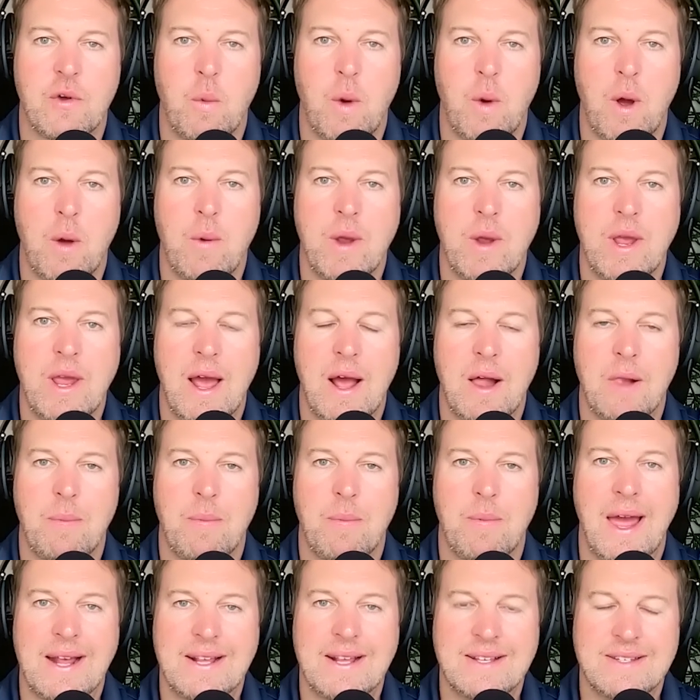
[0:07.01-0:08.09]
where we help
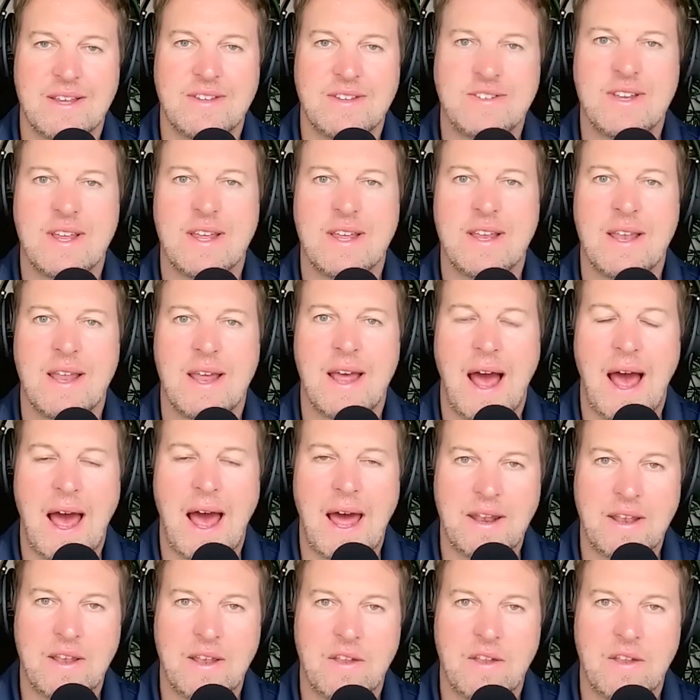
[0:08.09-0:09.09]
existing and